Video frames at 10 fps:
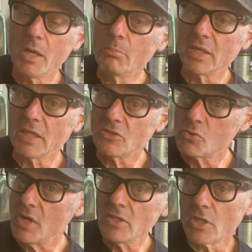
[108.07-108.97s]
But it's
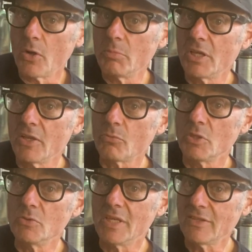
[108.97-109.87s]
great though, because when
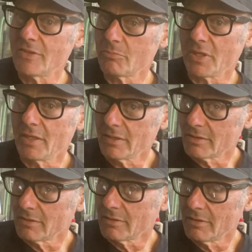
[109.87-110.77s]
you get something
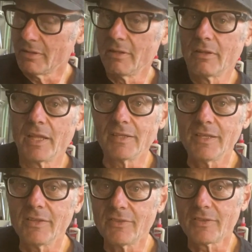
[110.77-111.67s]
like
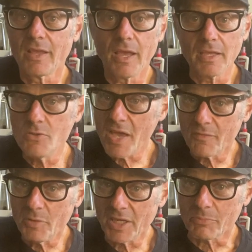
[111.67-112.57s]
this, you
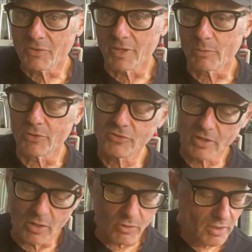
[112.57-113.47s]
have pickups available.
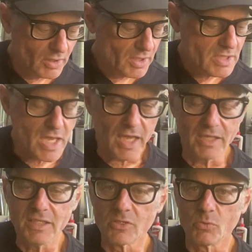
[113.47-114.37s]
So yeah, and
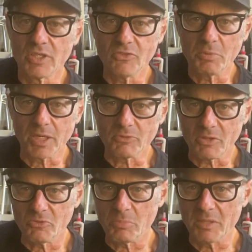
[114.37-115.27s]
neither one of these pickups
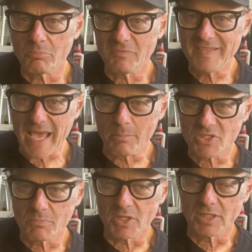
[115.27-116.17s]
I've spent that
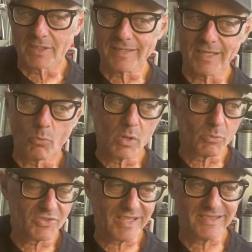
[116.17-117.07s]
much money on. I think one
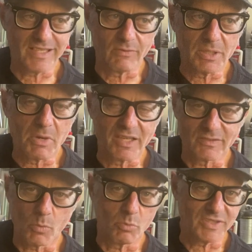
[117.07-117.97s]
was like 70 bucks
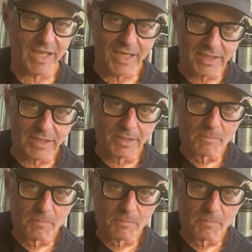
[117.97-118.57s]
and one was 80.